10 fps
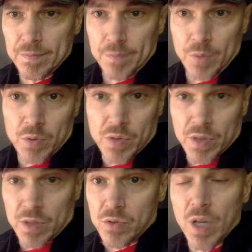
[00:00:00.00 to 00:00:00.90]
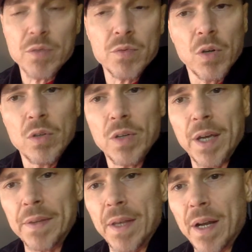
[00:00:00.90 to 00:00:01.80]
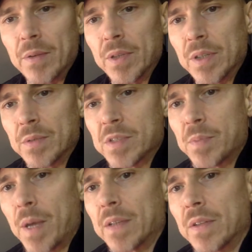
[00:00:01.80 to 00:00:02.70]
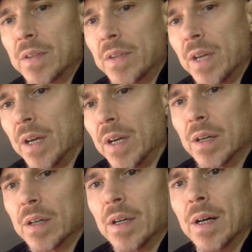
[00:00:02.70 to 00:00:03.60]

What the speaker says: music in general, and that I really respected their